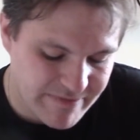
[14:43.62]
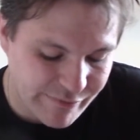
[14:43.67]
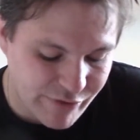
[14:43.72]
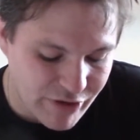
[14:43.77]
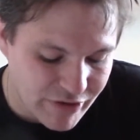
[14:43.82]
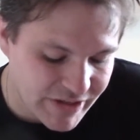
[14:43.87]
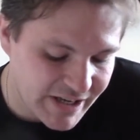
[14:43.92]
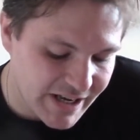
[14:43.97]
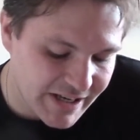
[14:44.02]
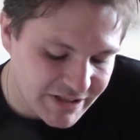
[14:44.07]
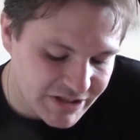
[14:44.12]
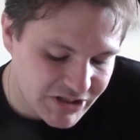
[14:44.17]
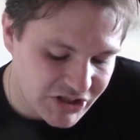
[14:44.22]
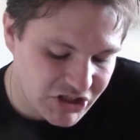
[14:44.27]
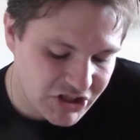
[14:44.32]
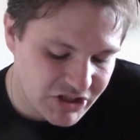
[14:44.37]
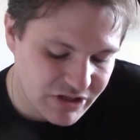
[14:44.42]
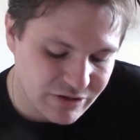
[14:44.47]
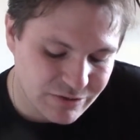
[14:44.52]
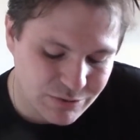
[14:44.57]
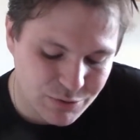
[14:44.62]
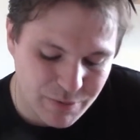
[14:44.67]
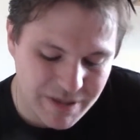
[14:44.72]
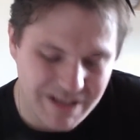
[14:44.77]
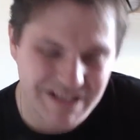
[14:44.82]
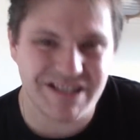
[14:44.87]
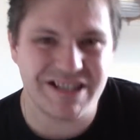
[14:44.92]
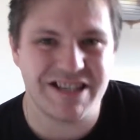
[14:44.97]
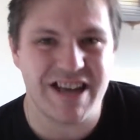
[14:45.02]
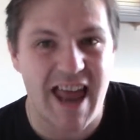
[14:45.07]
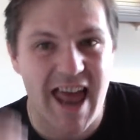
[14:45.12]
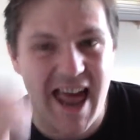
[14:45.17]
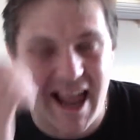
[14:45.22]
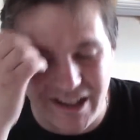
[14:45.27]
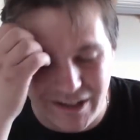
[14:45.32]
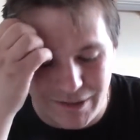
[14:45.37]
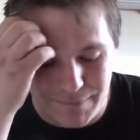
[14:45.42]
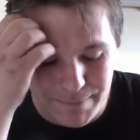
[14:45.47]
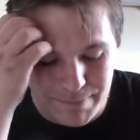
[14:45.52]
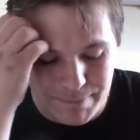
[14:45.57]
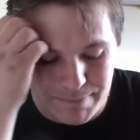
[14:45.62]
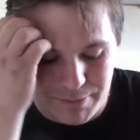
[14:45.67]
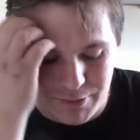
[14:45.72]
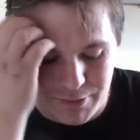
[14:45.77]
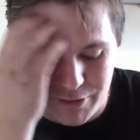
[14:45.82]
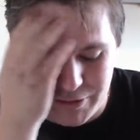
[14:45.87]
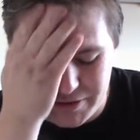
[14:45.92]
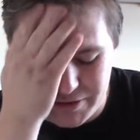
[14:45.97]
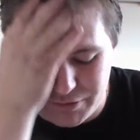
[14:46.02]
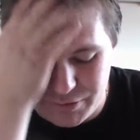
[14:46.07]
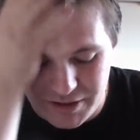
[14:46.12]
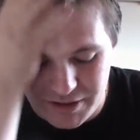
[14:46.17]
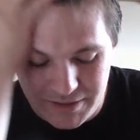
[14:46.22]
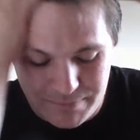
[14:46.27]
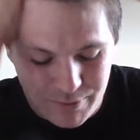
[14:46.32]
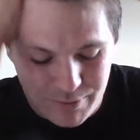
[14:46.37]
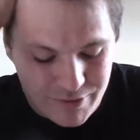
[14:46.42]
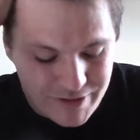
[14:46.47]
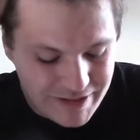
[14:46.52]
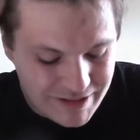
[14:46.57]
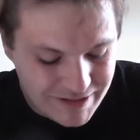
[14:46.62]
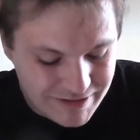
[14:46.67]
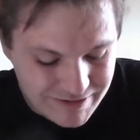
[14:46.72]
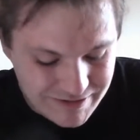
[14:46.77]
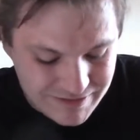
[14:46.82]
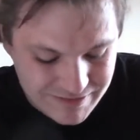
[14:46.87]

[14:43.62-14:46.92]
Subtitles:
got the energy shields which help, but 20 point